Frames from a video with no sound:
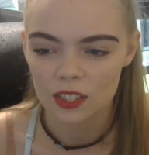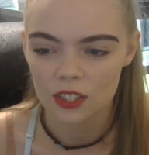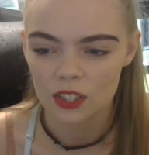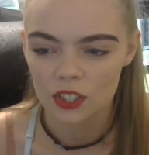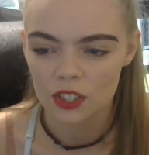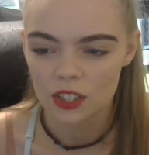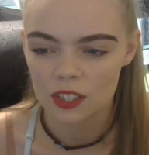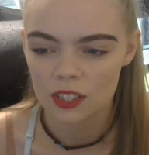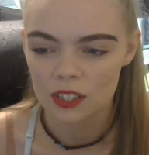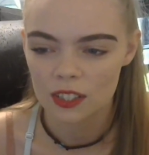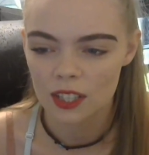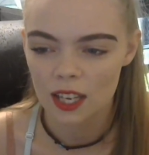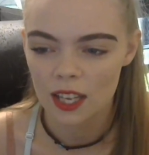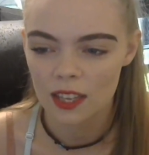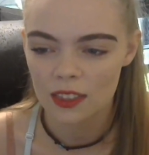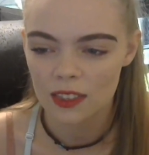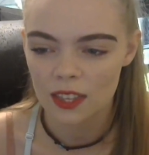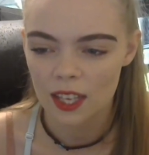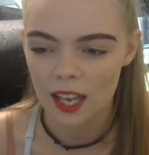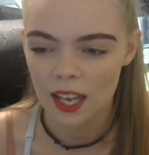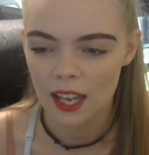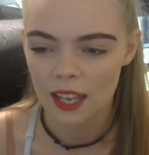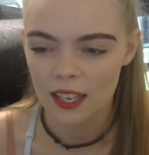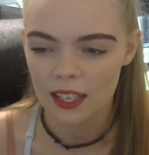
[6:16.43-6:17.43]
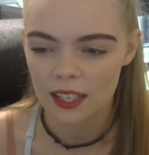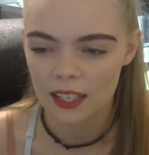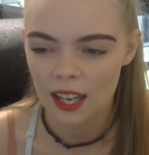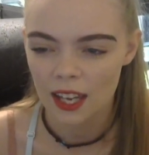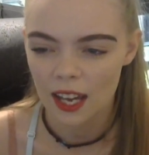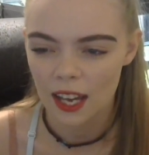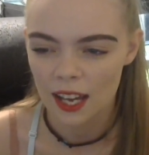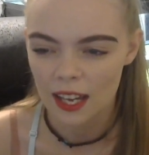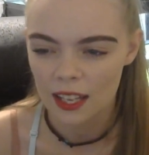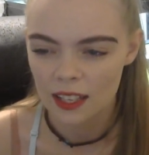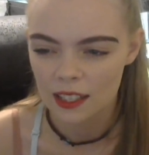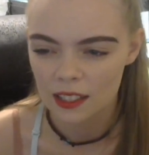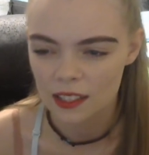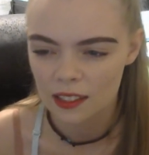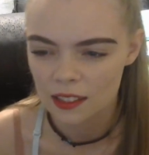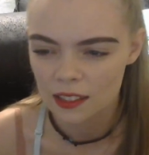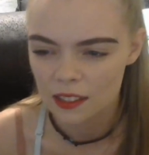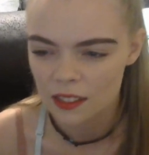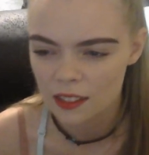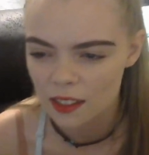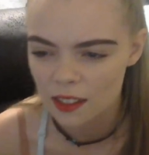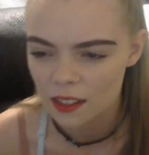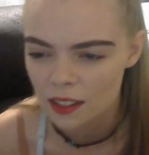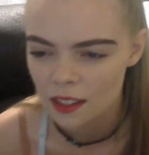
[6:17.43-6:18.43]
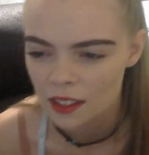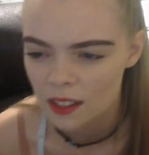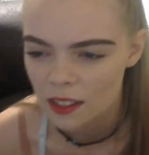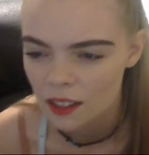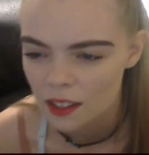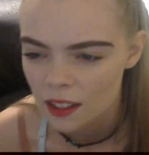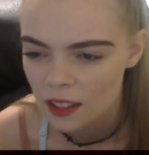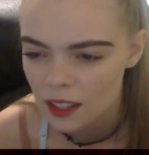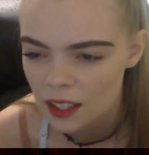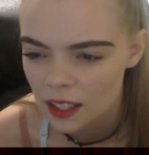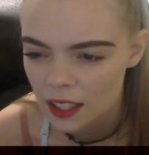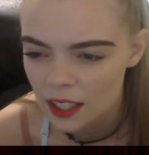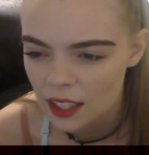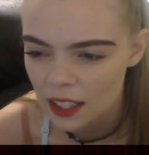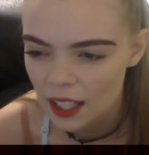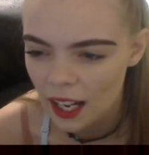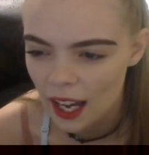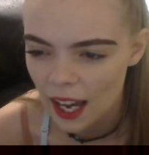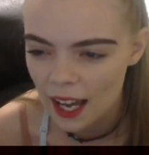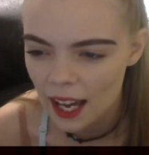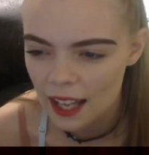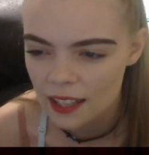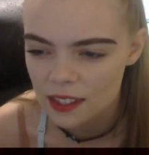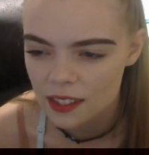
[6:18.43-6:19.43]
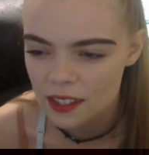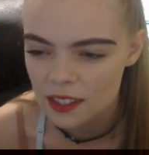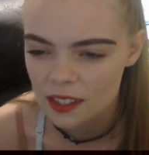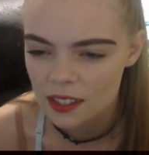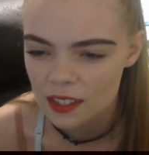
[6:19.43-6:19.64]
She said that it had